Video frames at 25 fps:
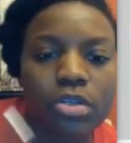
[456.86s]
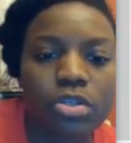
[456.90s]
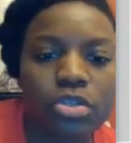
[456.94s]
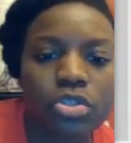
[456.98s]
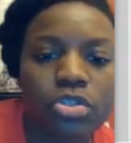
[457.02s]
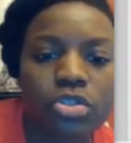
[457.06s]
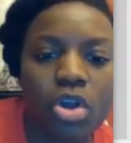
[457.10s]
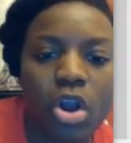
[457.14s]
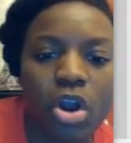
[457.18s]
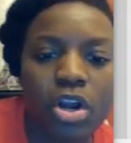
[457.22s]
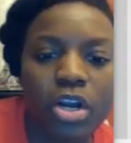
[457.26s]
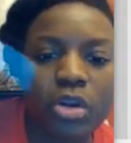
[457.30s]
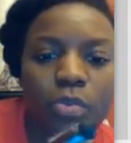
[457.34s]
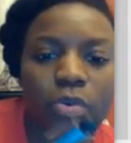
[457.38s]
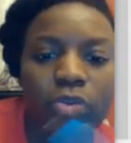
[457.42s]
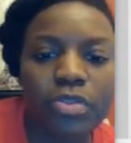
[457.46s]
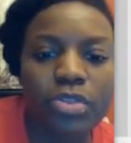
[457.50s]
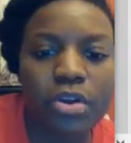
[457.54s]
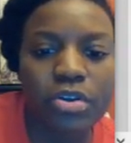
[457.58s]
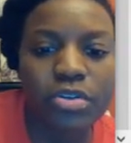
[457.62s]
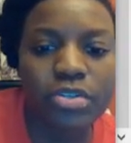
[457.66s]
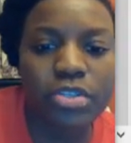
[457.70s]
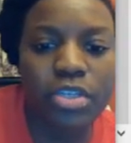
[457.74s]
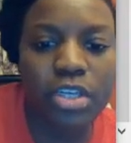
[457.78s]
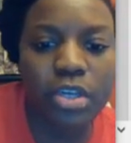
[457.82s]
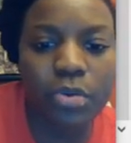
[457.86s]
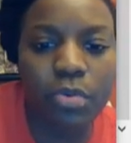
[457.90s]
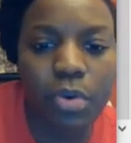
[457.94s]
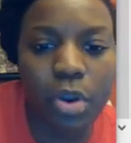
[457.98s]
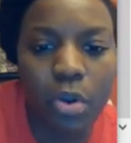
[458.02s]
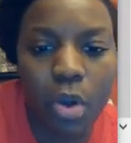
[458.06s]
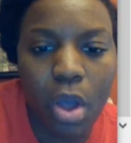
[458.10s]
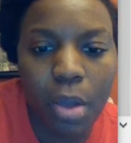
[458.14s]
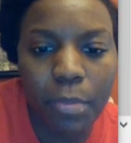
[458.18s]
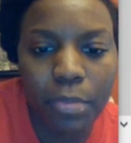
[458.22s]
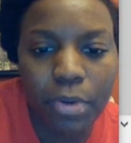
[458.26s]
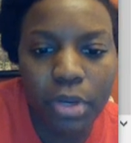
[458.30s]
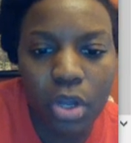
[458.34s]
starting with our
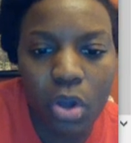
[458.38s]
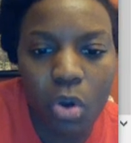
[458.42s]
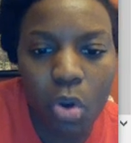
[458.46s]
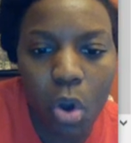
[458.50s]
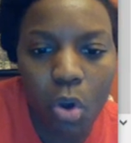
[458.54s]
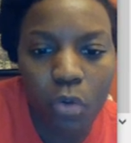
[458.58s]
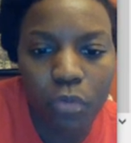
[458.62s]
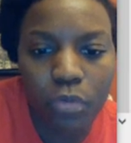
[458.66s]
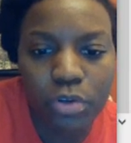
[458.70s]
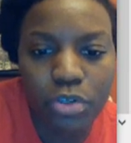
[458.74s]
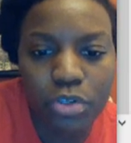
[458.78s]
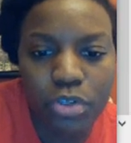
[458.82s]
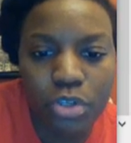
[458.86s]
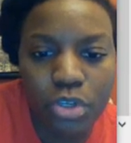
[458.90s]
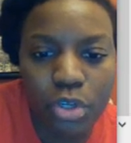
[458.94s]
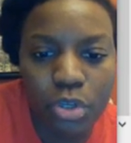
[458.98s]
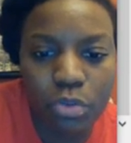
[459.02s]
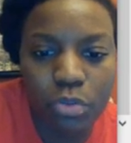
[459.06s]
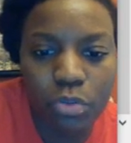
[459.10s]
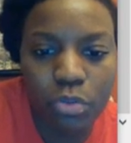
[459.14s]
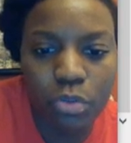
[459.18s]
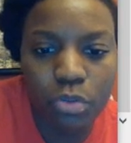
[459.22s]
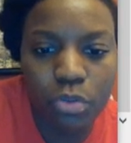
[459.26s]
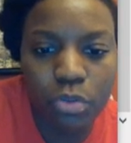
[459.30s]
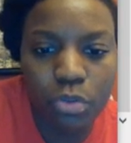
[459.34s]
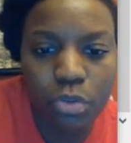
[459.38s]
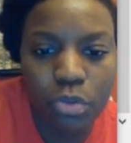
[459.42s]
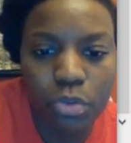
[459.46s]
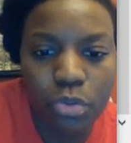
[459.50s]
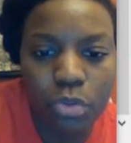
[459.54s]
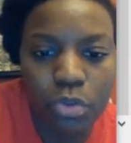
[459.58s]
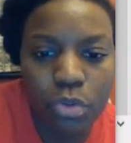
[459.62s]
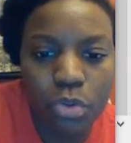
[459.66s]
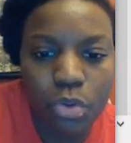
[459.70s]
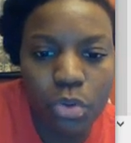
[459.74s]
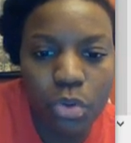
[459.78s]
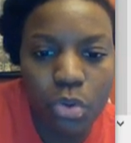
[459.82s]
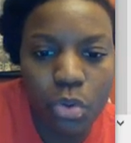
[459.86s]
0, I'm going to go over 2.
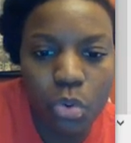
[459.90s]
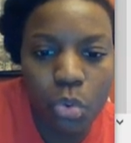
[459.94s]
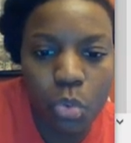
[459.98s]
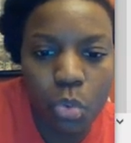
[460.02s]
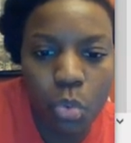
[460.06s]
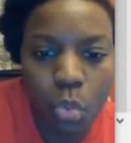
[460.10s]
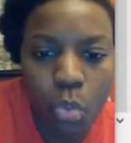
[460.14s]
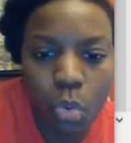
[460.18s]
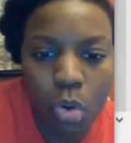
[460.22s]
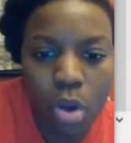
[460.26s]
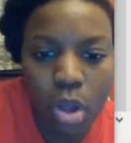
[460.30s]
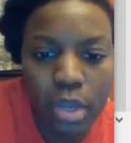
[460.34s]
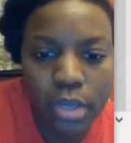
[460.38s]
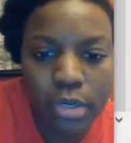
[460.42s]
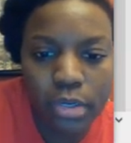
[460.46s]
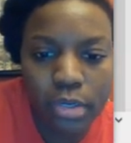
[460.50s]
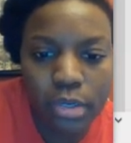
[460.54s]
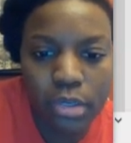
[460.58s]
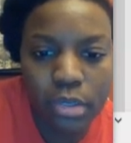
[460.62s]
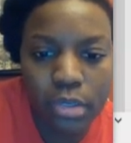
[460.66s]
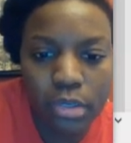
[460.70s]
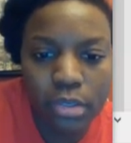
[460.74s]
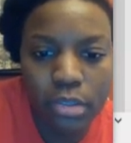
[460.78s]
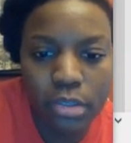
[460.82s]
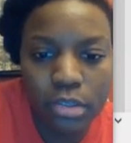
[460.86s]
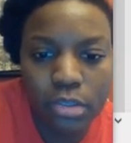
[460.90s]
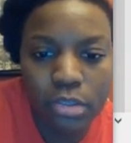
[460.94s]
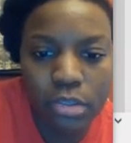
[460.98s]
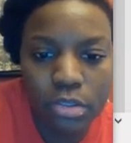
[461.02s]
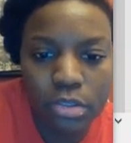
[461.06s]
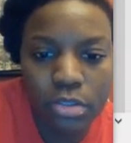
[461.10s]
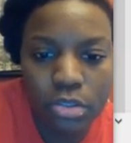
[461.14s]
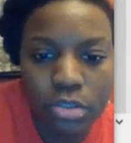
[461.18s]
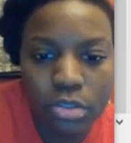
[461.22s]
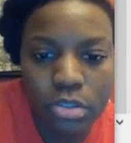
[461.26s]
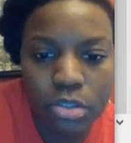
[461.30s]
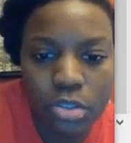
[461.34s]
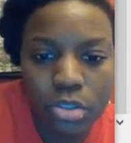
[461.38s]
1,
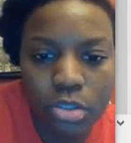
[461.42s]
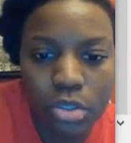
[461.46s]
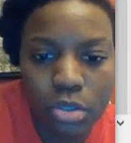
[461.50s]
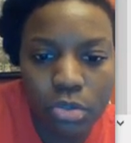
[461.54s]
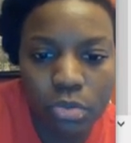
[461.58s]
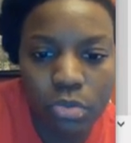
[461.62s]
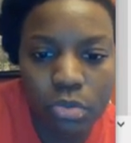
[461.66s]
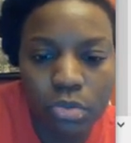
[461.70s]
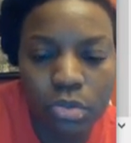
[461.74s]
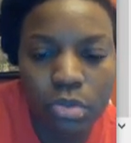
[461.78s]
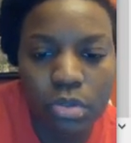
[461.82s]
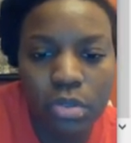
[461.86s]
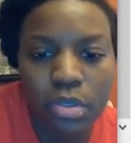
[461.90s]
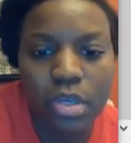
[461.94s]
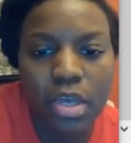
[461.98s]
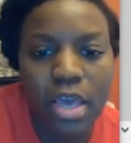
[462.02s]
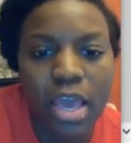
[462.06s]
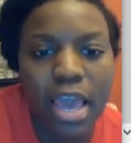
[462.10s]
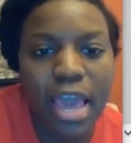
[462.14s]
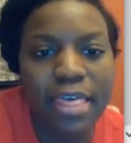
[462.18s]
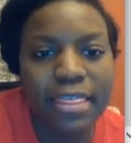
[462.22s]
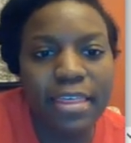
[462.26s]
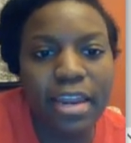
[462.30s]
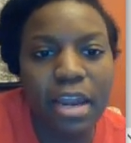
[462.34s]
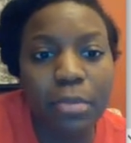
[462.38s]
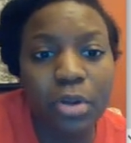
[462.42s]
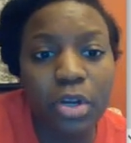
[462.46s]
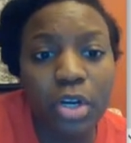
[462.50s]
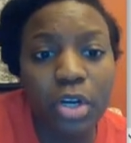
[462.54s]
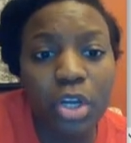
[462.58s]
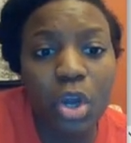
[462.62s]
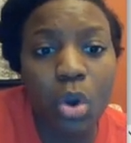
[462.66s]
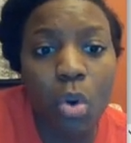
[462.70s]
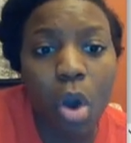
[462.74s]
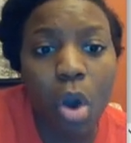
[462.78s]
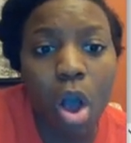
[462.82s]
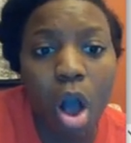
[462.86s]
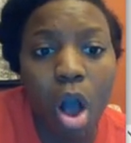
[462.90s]
2. And then I'm going to
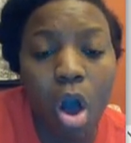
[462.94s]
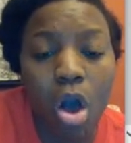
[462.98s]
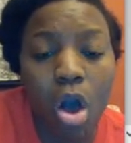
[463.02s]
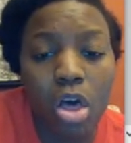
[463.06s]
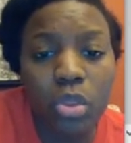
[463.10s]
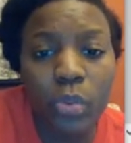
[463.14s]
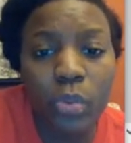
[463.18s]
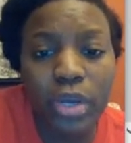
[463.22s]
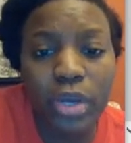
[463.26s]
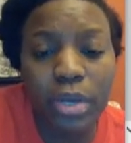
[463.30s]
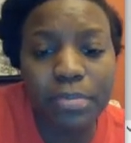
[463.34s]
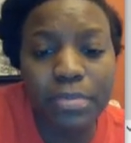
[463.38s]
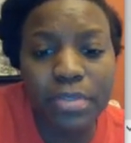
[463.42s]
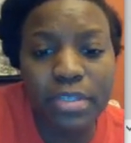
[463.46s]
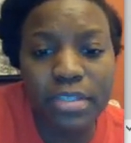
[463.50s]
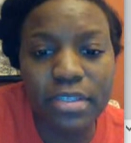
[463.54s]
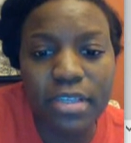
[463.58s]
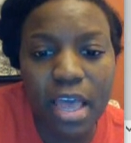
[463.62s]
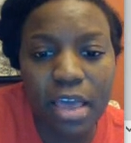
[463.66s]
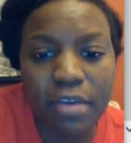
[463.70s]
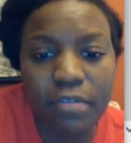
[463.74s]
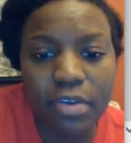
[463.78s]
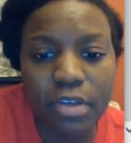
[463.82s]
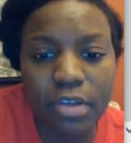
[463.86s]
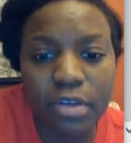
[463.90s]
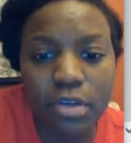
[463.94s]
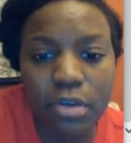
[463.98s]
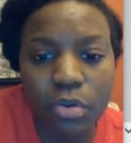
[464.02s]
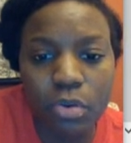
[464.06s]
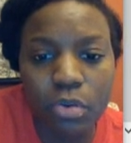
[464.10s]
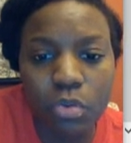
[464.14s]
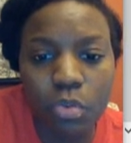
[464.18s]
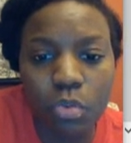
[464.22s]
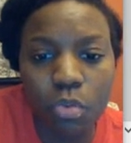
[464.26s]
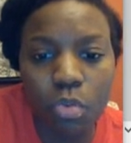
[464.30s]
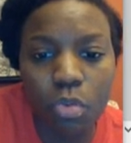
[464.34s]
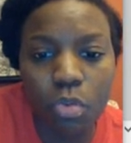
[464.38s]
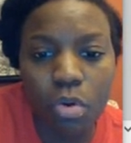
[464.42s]
go all the way up to 7.
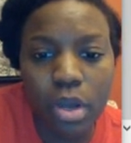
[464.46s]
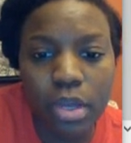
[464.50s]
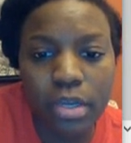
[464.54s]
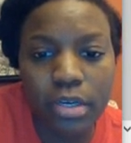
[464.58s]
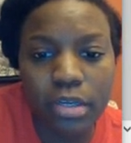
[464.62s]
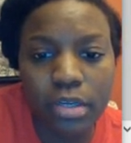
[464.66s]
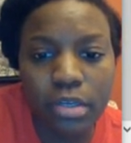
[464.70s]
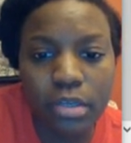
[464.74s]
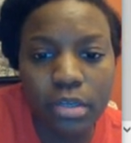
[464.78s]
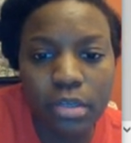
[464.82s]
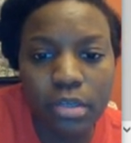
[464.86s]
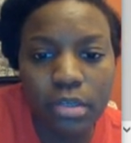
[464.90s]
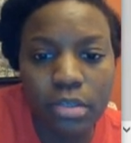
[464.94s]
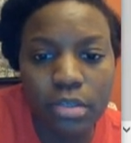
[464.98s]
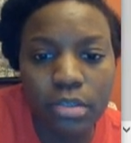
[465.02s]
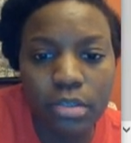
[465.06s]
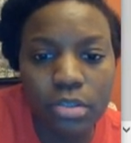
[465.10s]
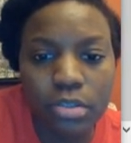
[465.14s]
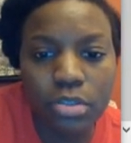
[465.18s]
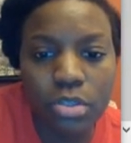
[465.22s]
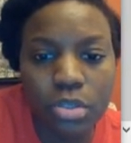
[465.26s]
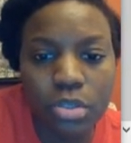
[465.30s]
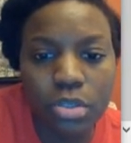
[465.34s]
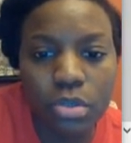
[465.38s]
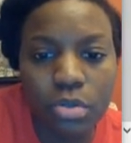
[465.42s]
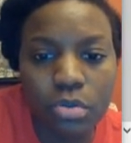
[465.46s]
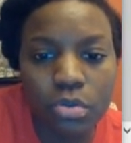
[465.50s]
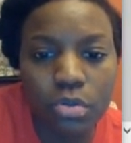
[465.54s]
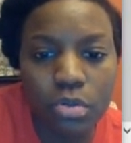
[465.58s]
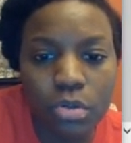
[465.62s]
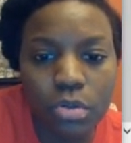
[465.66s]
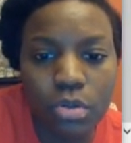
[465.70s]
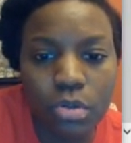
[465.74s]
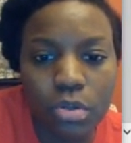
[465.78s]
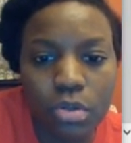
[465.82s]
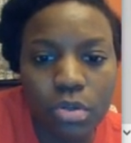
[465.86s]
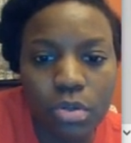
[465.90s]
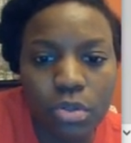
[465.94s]
1, 2,
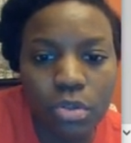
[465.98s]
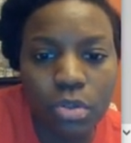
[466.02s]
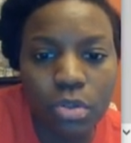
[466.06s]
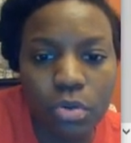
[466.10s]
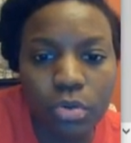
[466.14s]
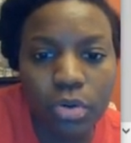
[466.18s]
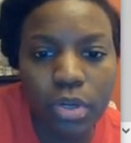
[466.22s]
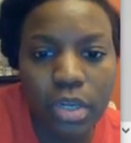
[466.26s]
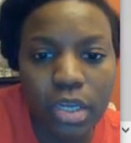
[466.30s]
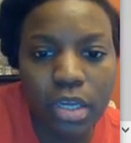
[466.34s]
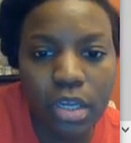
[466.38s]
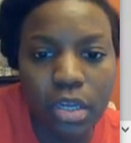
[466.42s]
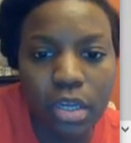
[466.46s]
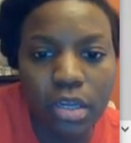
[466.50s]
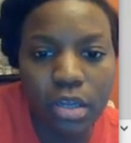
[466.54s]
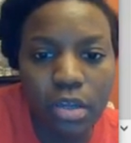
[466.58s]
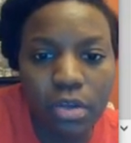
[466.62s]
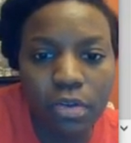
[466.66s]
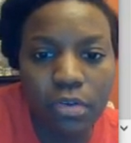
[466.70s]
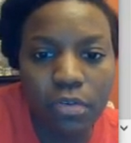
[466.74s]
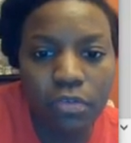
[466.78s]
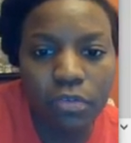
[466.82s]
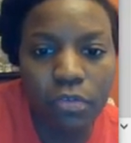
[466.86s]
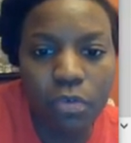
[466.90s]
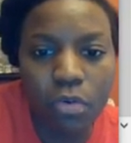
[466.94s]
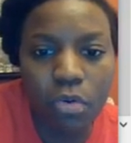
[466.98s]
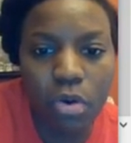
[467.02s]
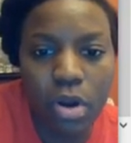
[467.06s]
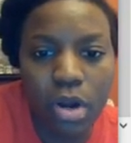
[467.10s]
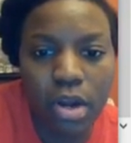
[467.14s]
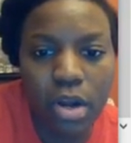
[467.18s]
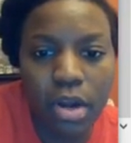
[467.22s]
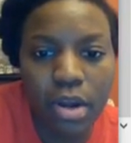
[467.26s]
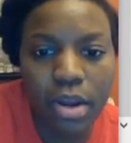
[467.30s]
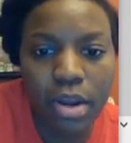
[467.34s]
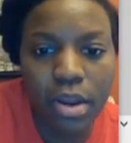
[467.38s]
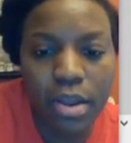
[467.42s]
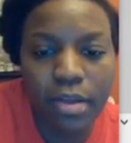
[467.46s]
3,
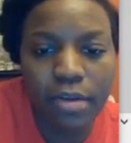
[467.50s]
4,